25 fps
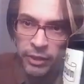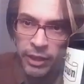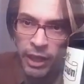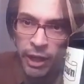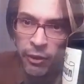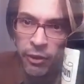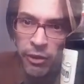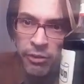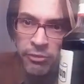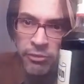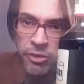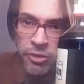
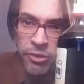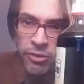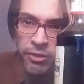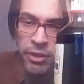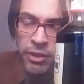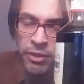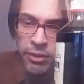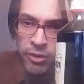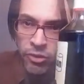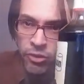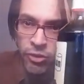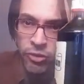Now,
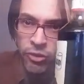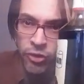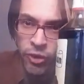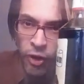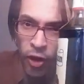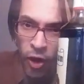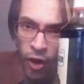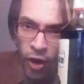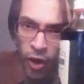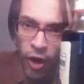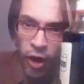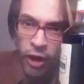obviously, this is
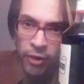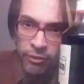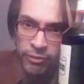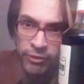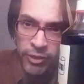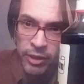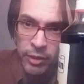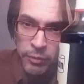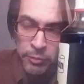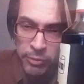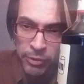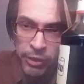
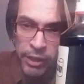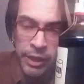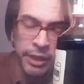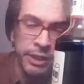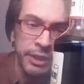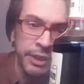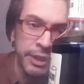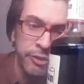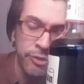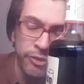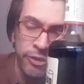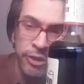coffee
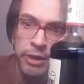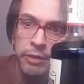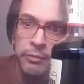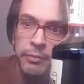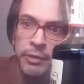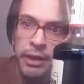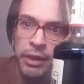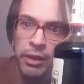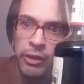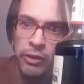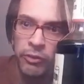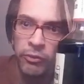brandy. It's going to
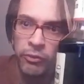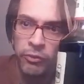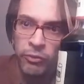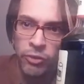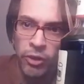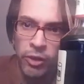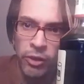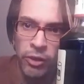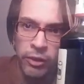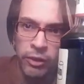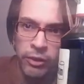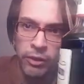be a little
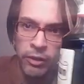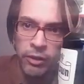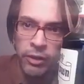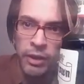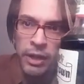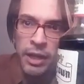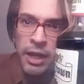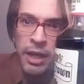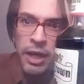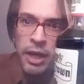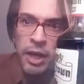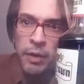darker,
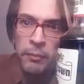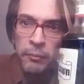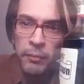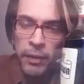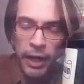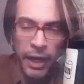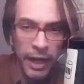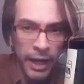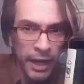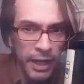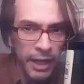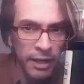
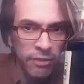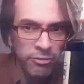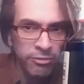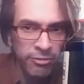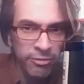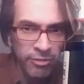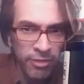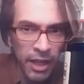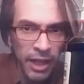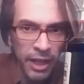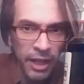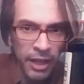but I have
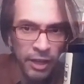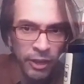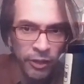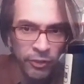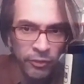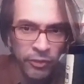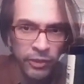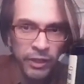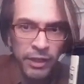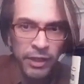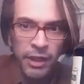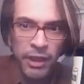
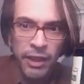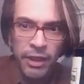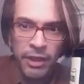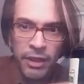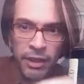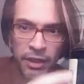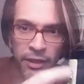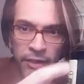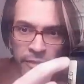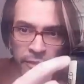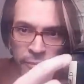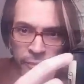found
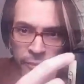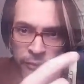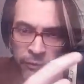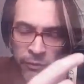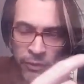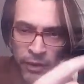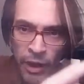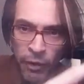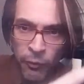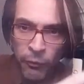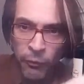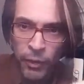
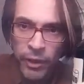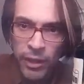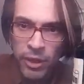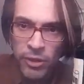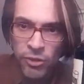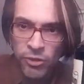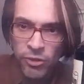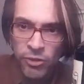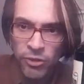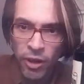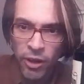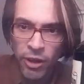that when
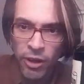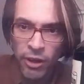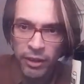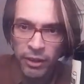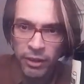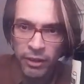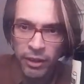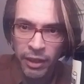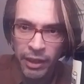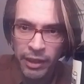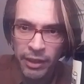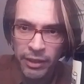it's
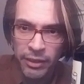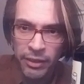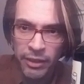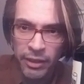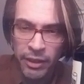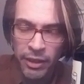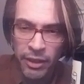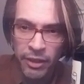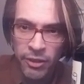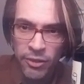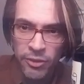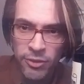dark like
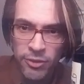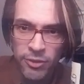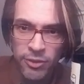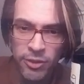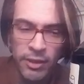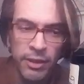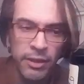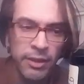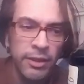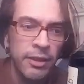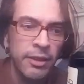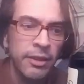this,
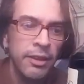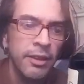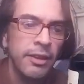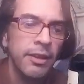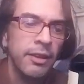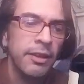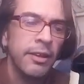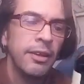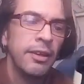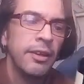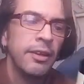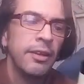
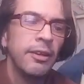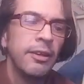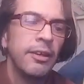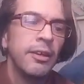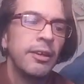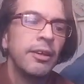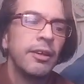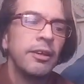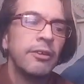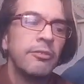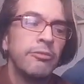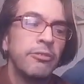
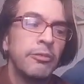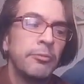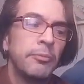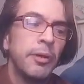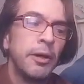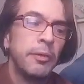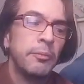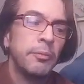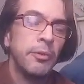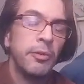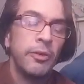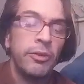from
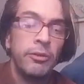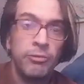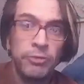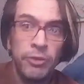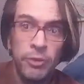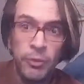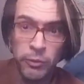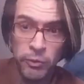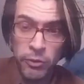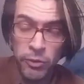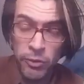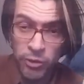my point of
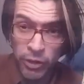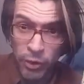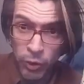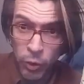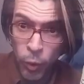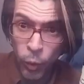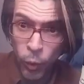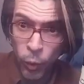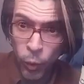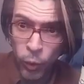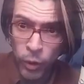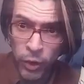view, it looks like
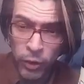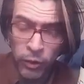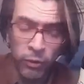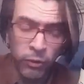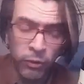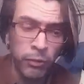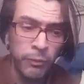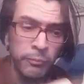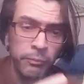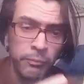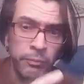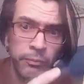
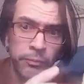oil.